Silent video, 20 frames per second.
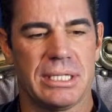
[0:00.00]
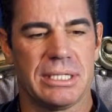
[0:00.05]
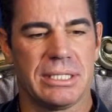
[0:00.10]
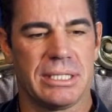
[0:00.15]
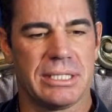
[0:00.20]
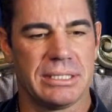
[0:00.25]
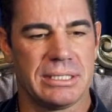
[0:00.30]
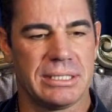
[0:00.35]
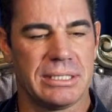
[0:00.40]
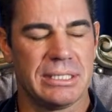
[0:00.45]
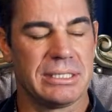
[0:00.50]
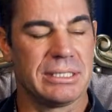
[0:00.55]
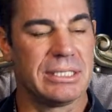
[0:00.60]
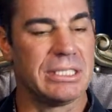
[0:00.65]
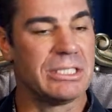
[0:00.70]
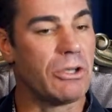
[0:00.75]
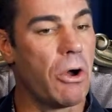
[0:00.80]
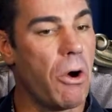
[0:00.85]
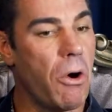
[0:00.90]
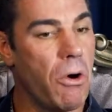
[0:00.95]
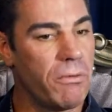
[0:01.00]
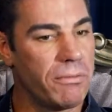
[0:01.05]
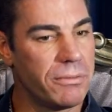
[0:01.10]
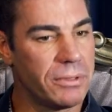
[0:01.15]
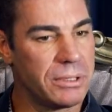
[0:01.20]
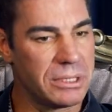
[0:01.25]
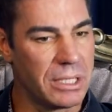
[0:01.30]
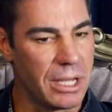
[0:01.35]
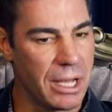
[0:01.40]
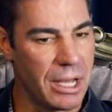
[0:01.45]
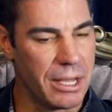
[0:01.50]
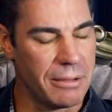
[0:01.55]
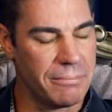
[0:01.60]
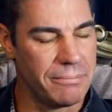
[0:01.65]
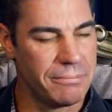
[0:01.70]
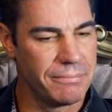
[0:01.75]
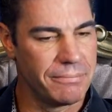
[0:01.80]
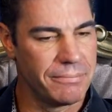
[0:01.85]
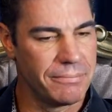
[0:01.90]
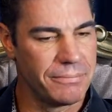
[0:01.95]
and consistency over
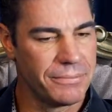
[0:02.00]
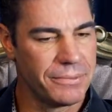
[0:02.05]
time,